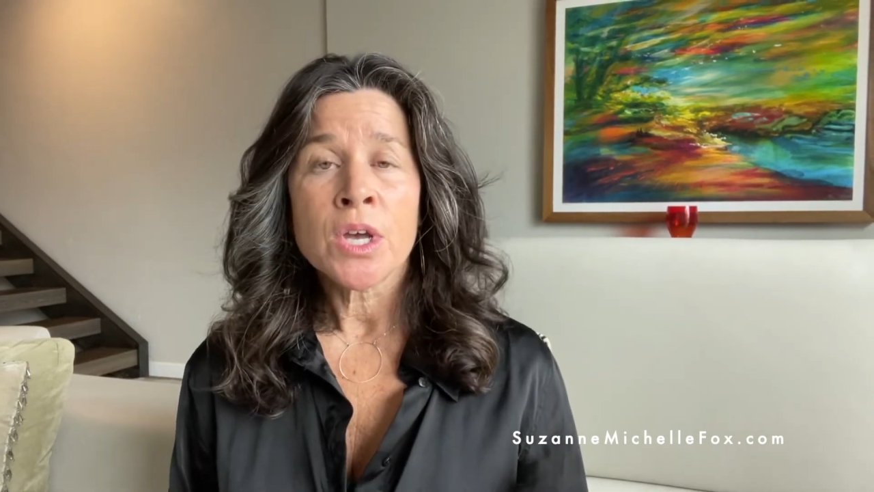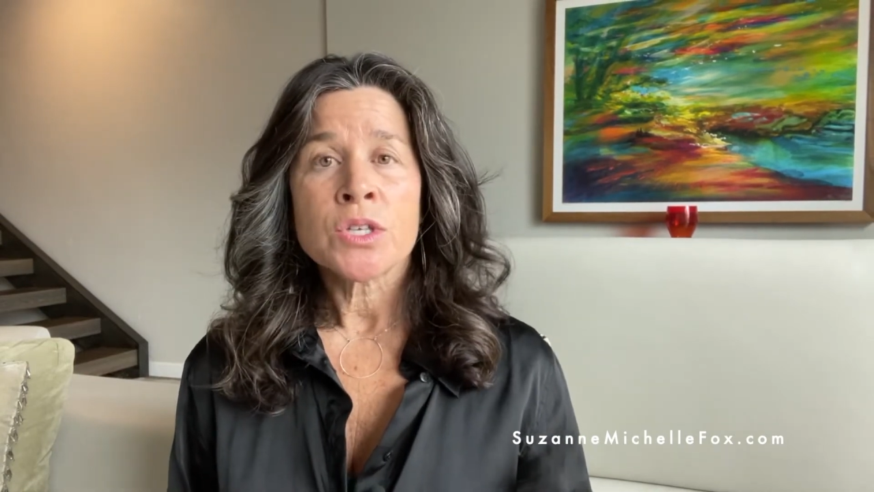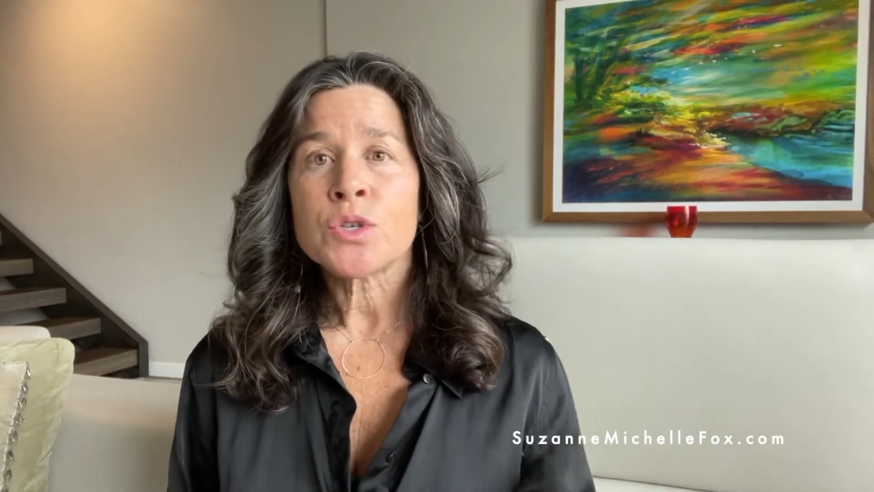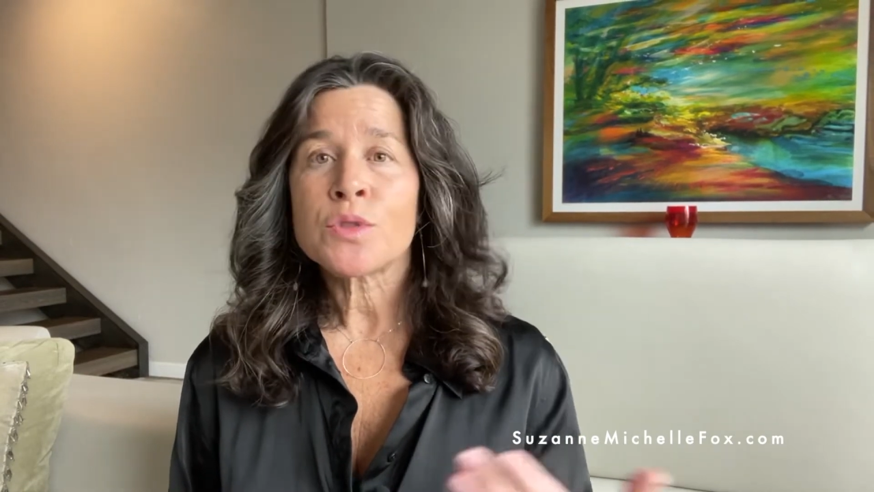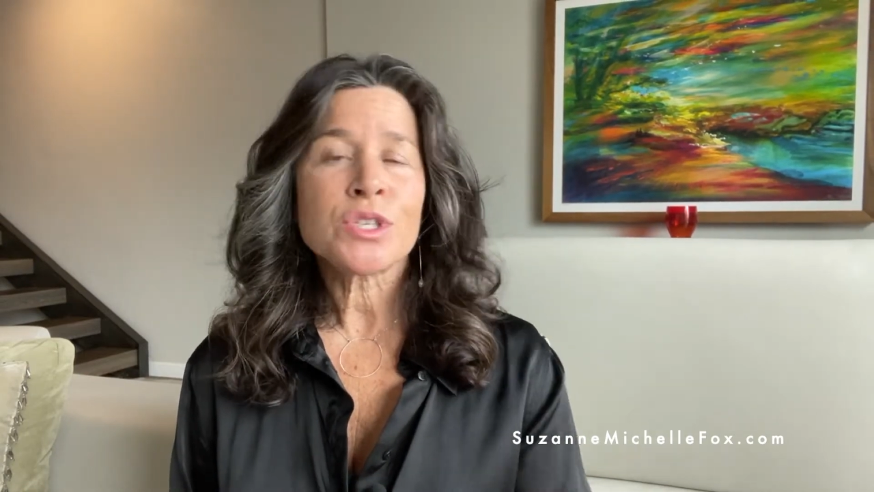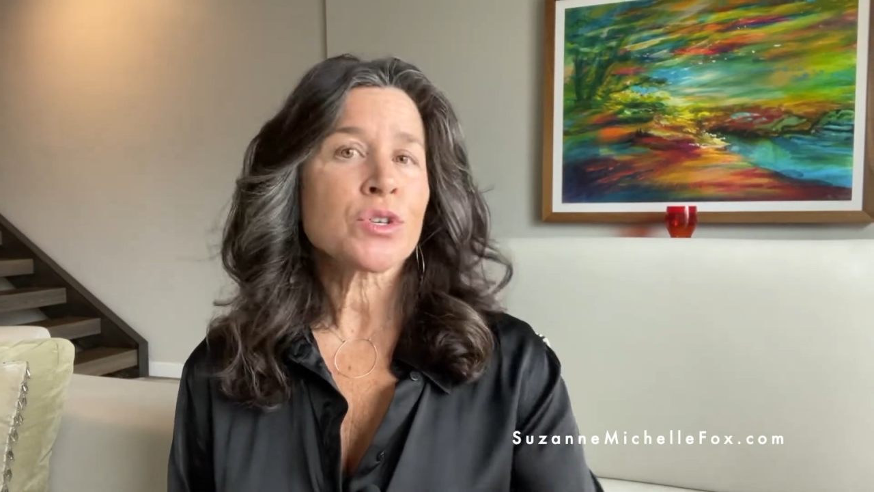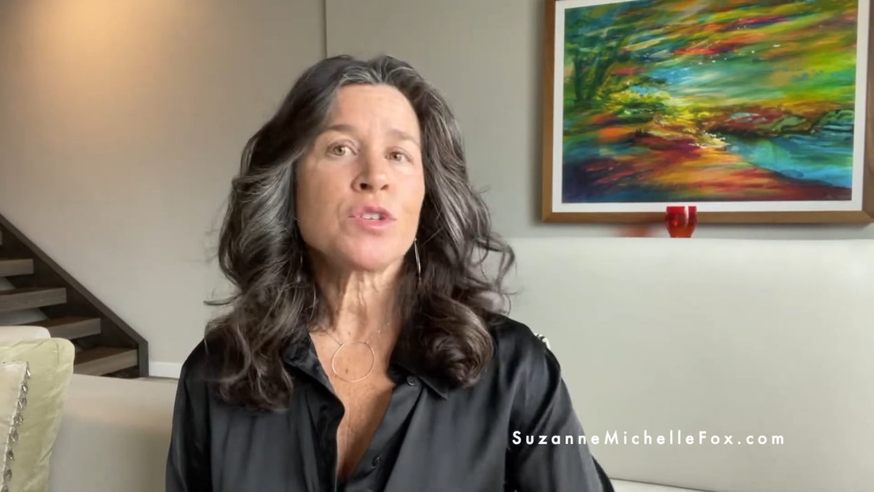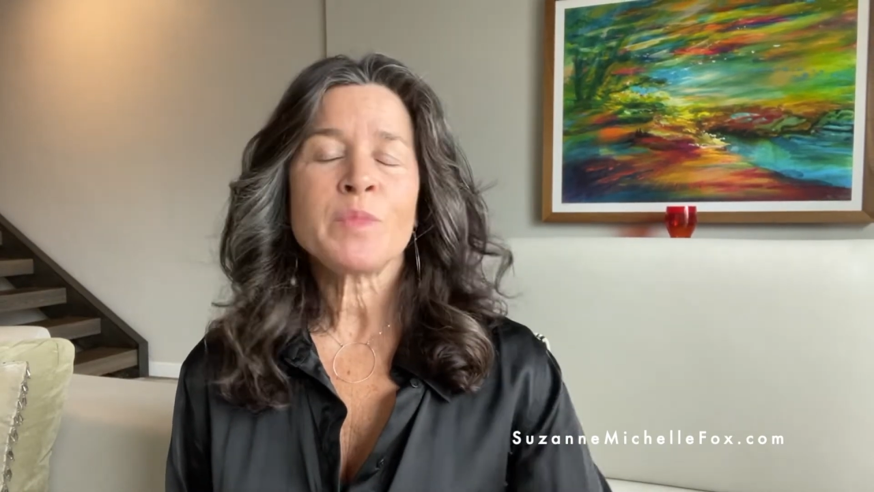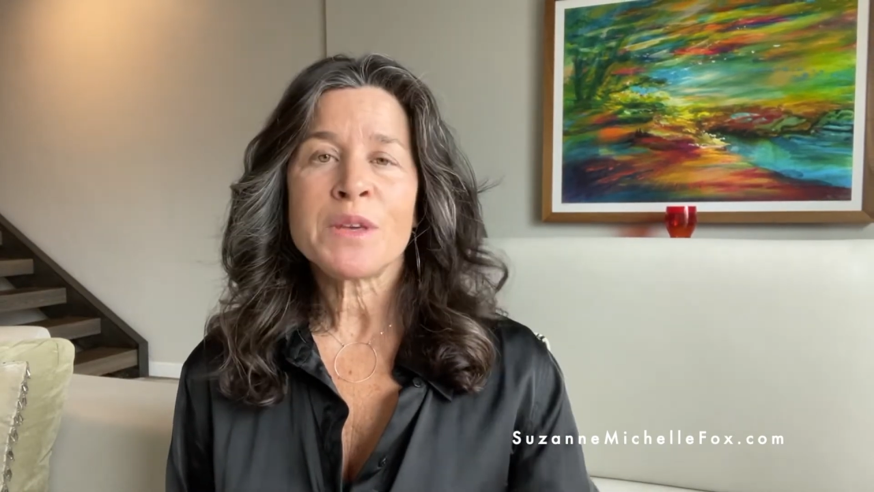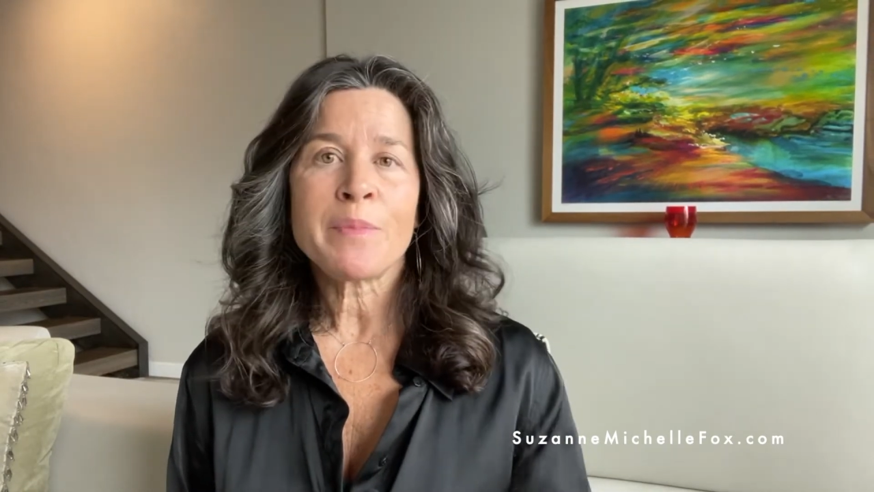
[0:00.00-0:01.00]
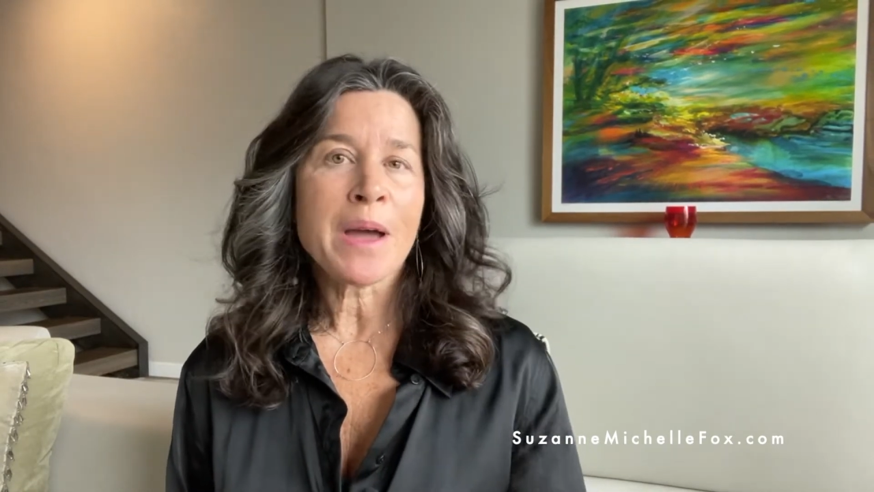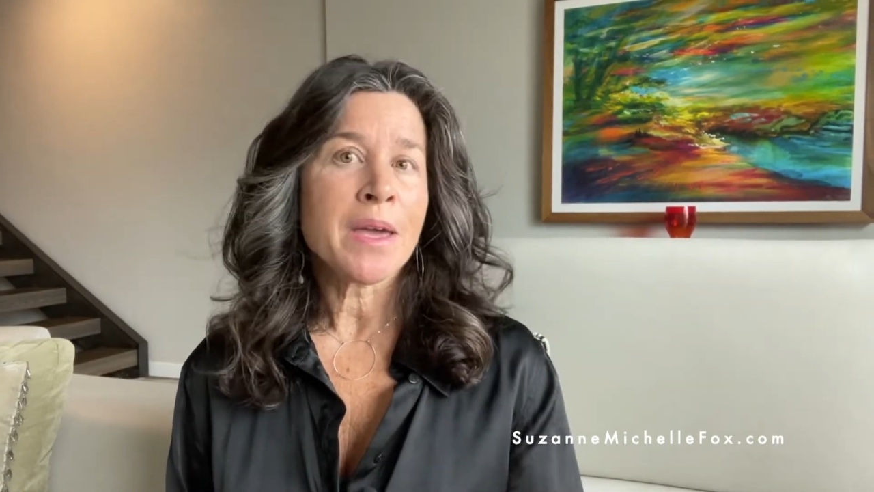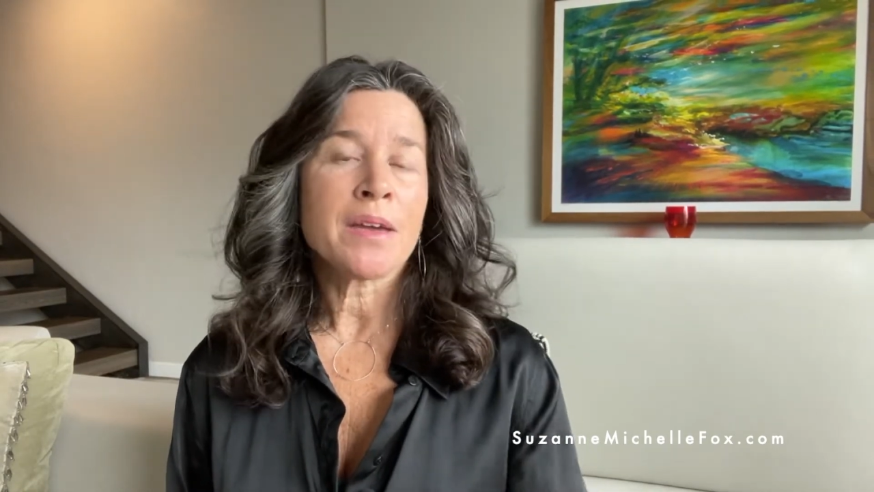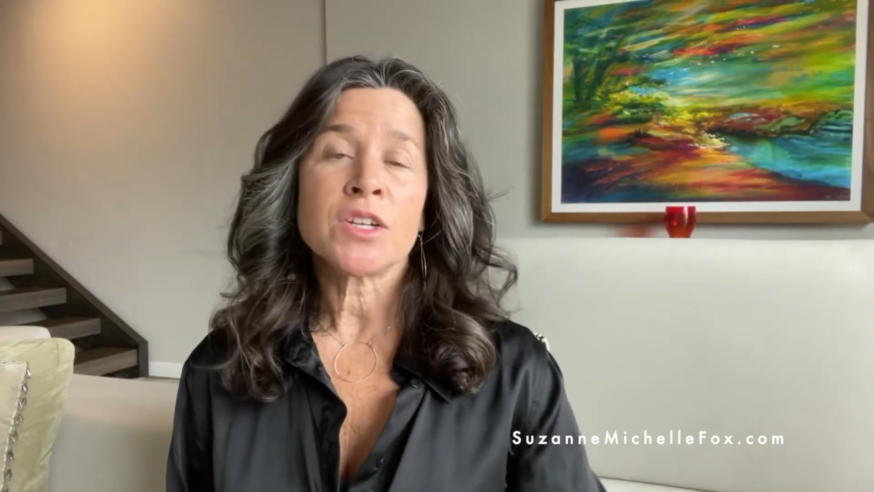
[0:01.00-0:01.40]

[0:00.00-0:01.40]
So this could be by